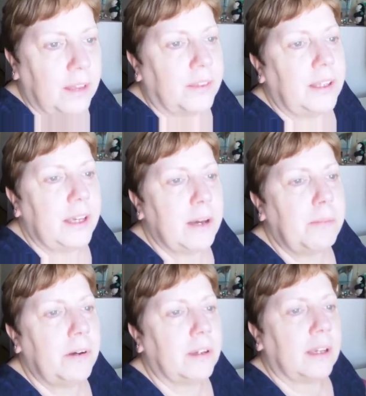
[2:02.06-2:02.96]
The
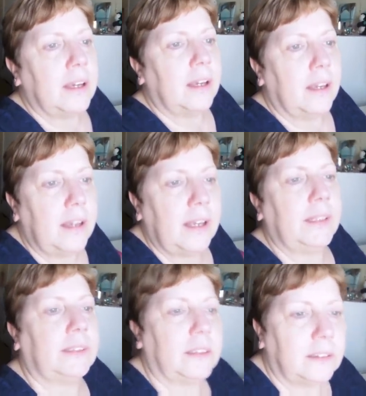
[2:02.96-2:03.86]
yearbook
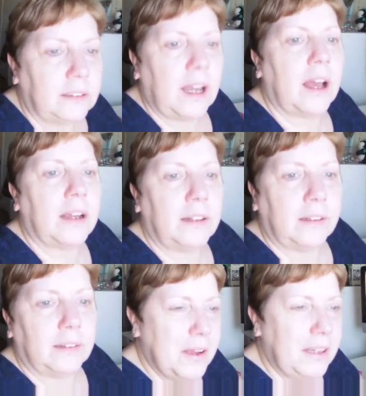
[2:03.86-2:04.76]
is done.
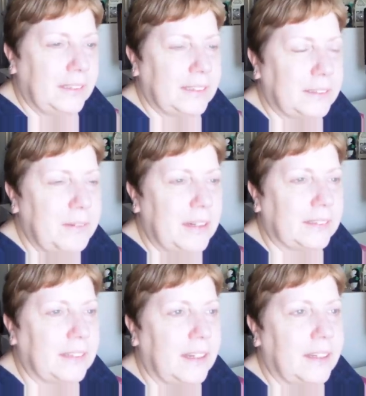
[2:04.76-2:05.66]
He says to me
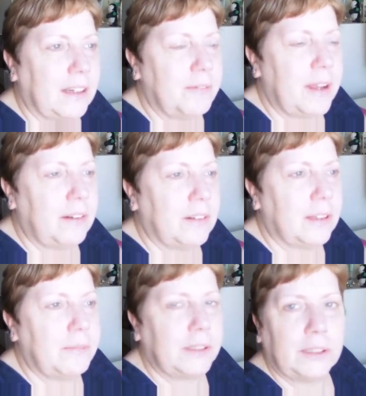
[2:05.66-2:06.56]
last night, come down, look at
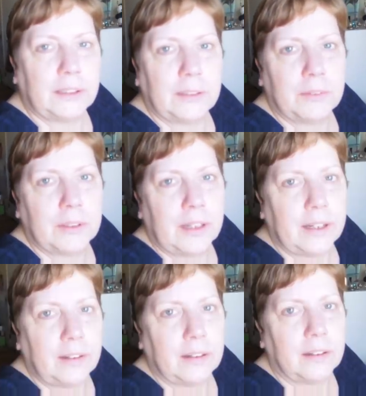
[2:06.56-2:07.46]
the pictures. It was
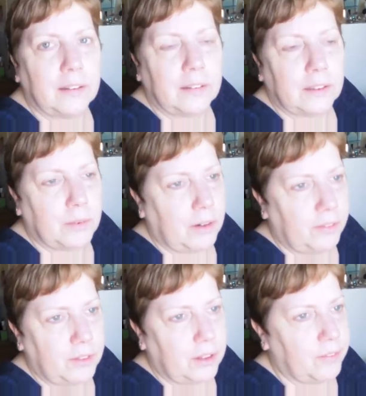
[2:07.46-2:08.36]
like
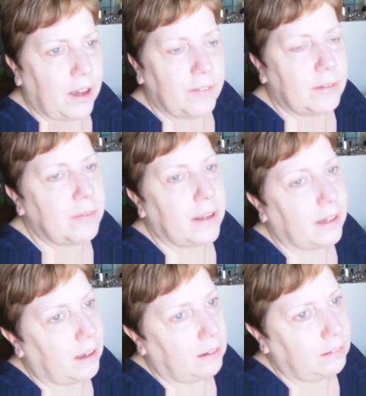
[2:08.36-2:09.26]
12:45. I'm
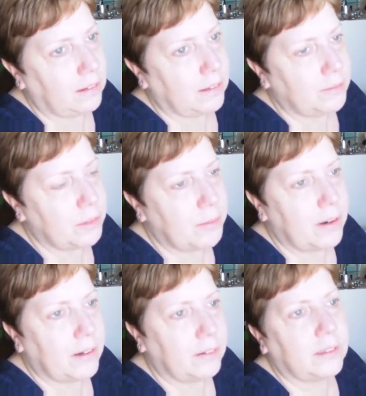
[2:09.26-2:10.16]
like, I'll look at them
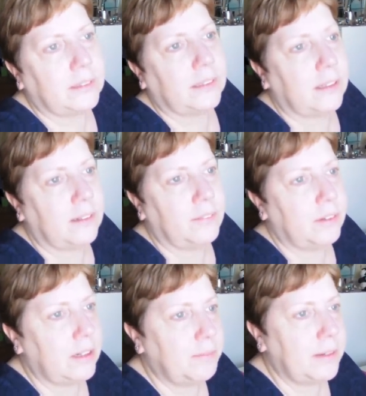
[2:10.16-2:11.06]
tomorrow. I said, if you
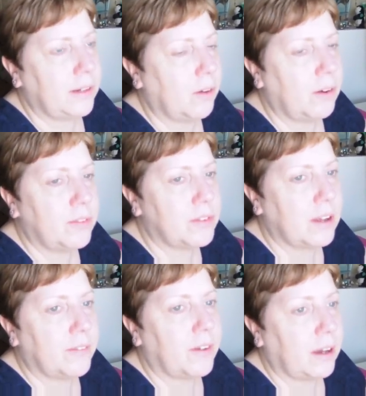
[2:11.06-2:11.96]
need me to go over
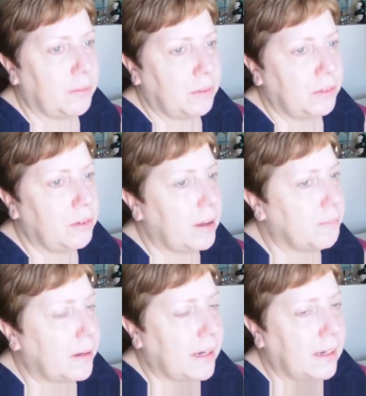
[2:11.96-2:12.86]
stuff, I will do it,
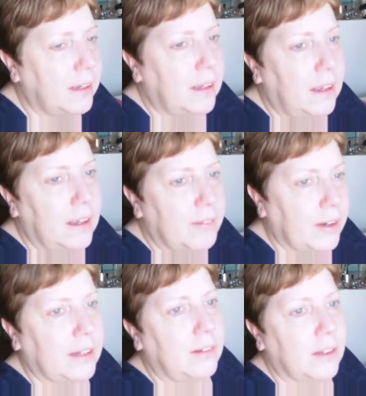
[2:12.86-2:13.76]
but if
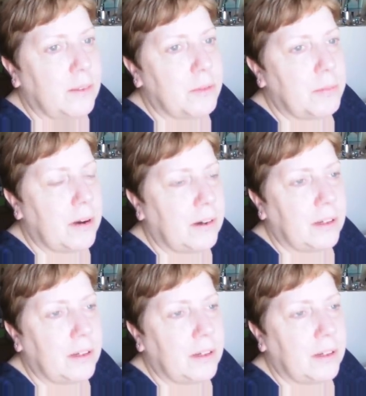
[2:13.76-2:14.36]
I can look at them tomorrow.